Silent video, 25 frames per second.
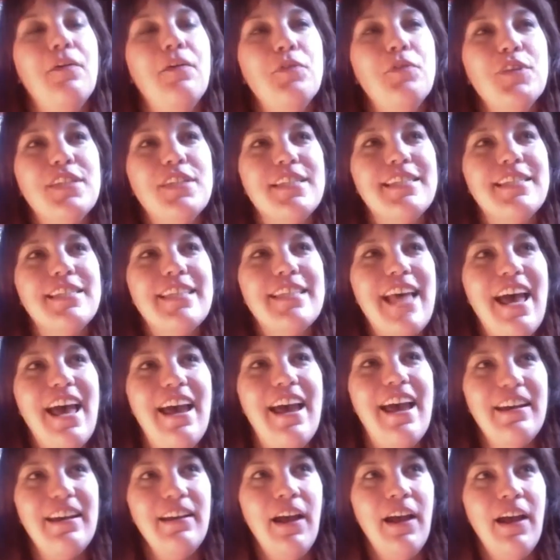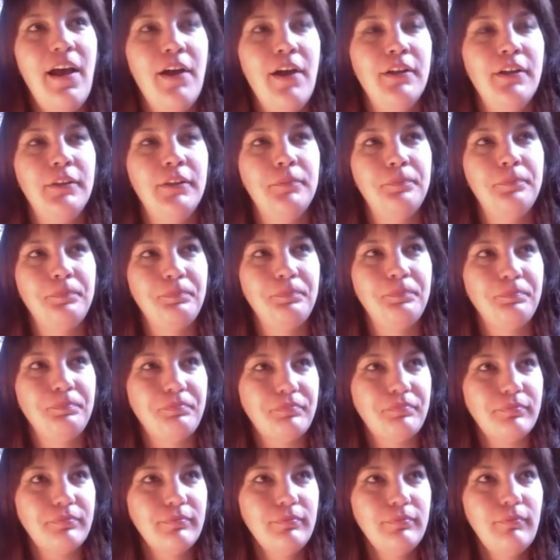would say
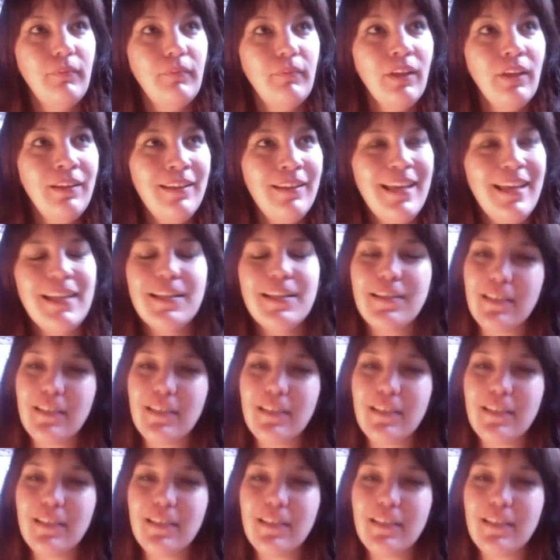and that is